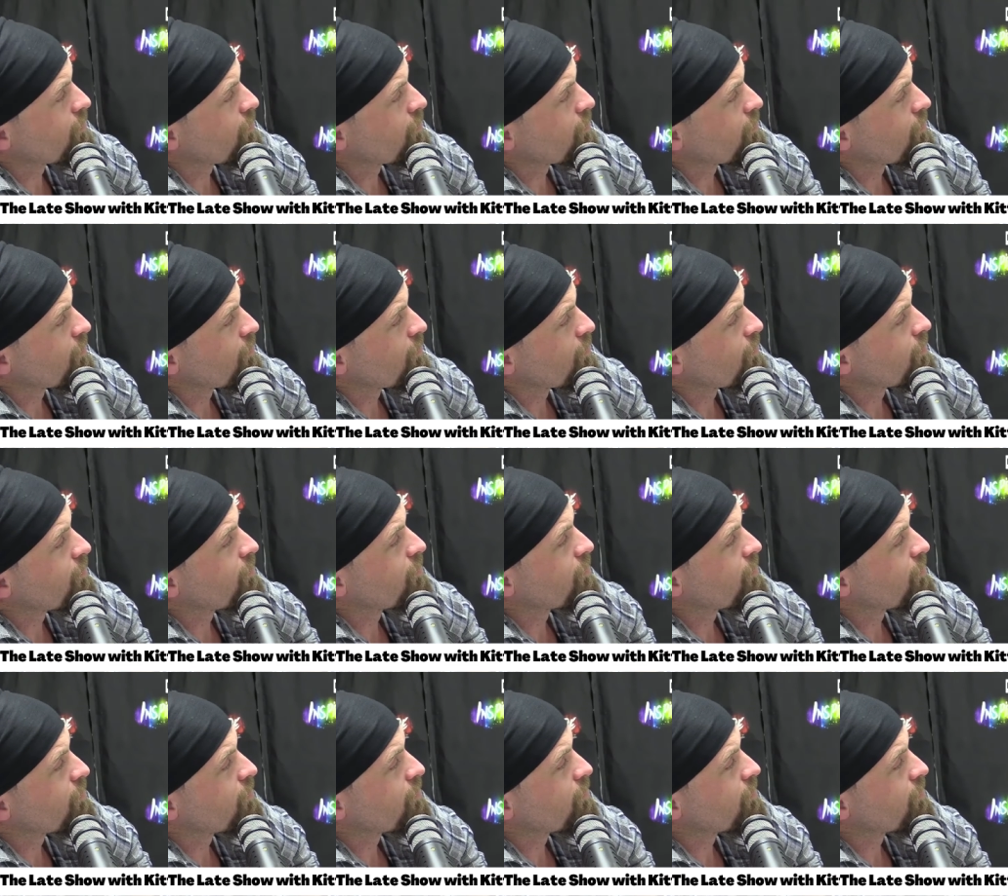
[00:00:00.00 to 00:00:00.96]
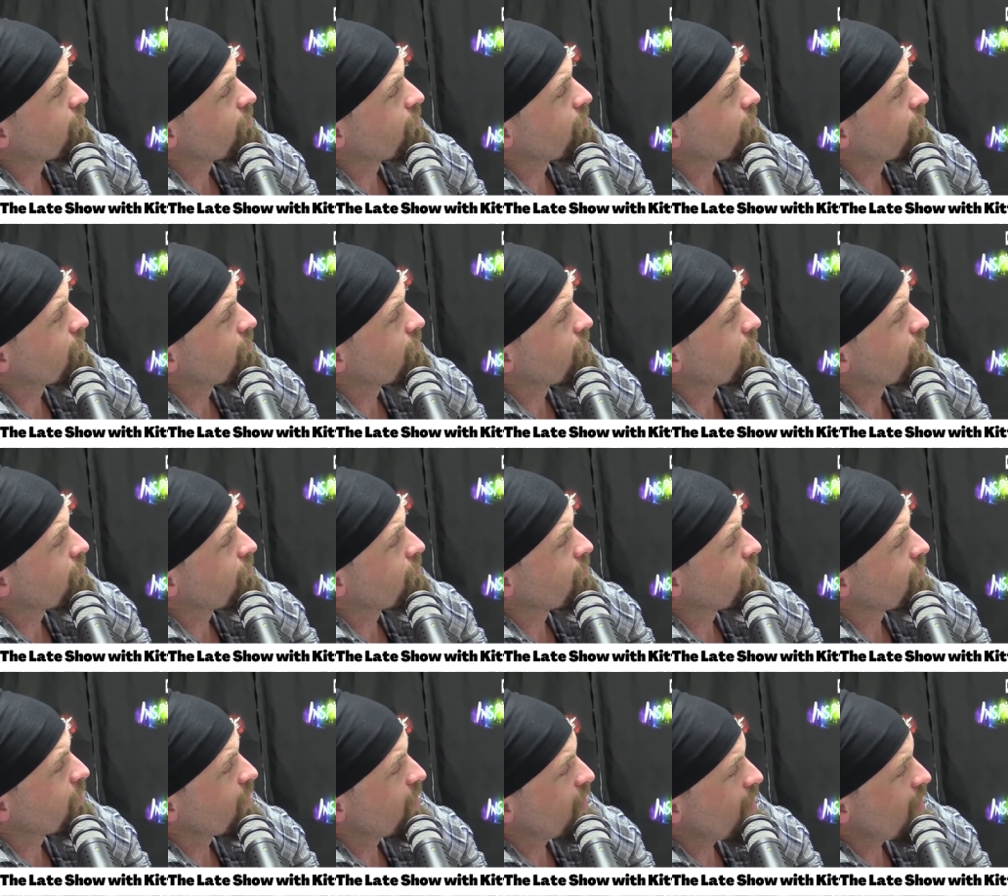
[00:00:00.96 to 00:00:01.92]
sent over to WA,
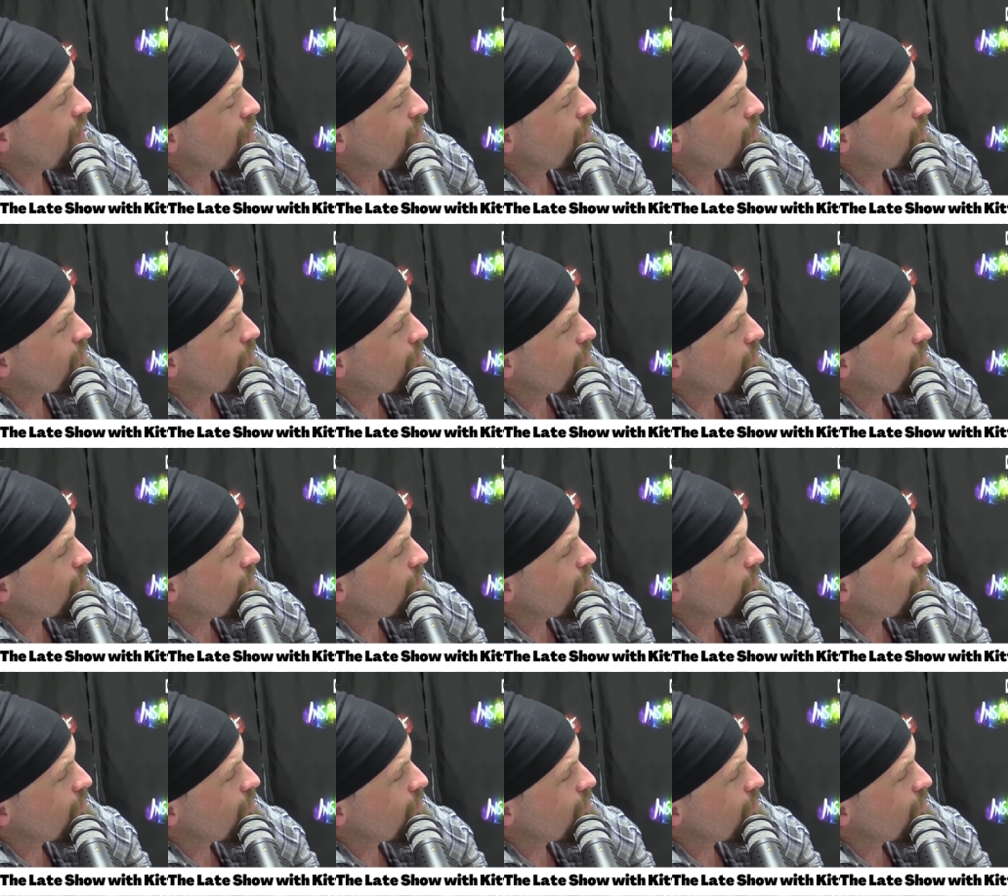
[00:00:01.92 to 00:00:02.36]
where